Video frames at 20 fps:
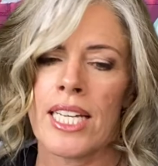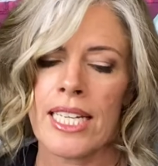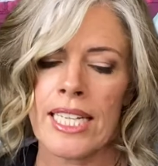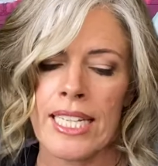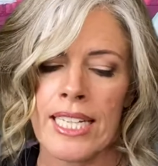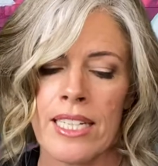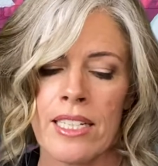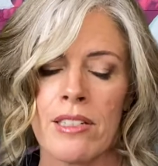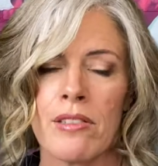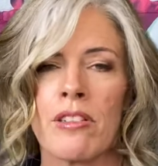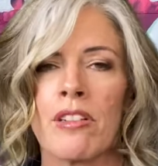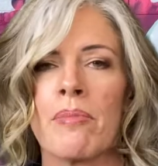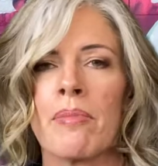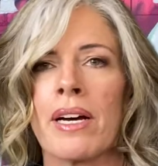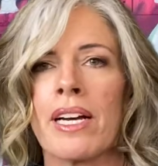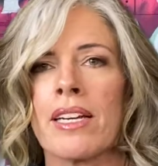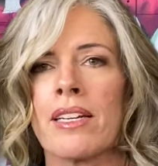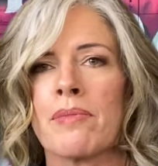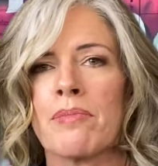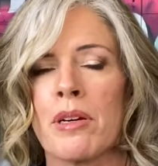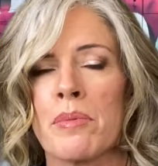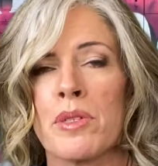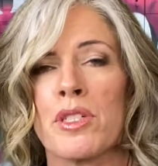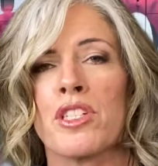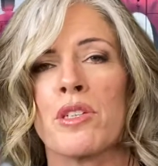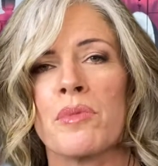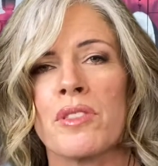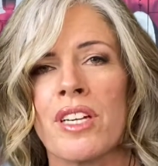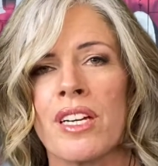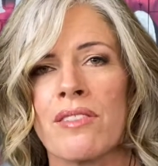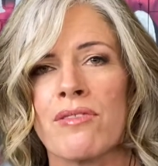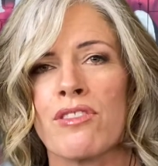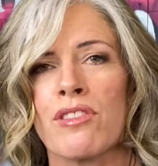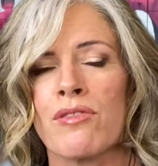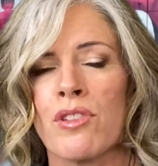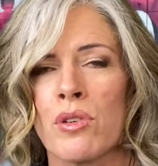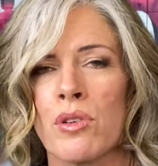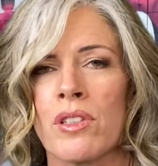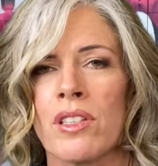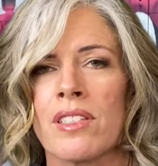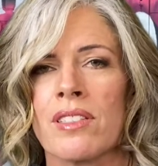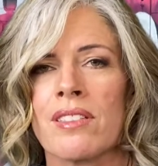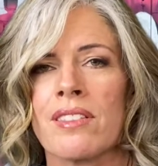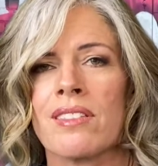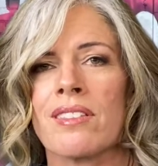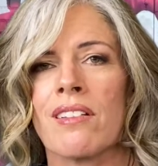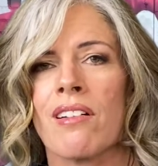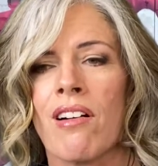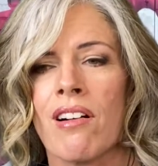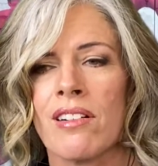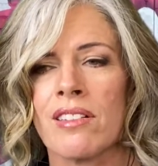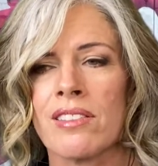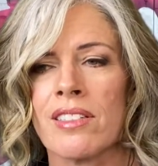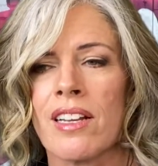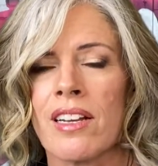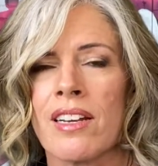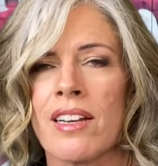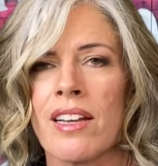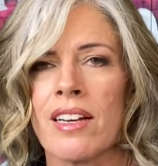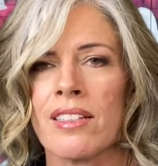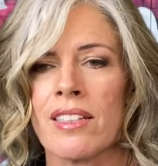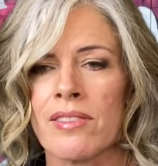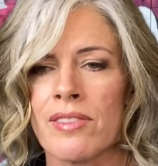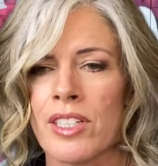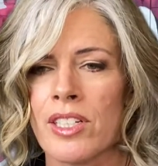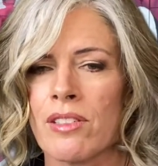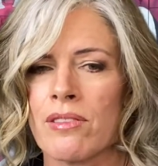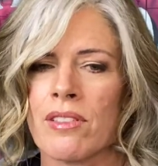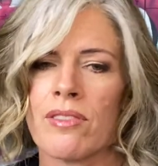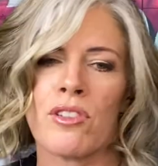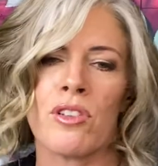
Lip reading: in my membership site for vocalists called Nail Every Note.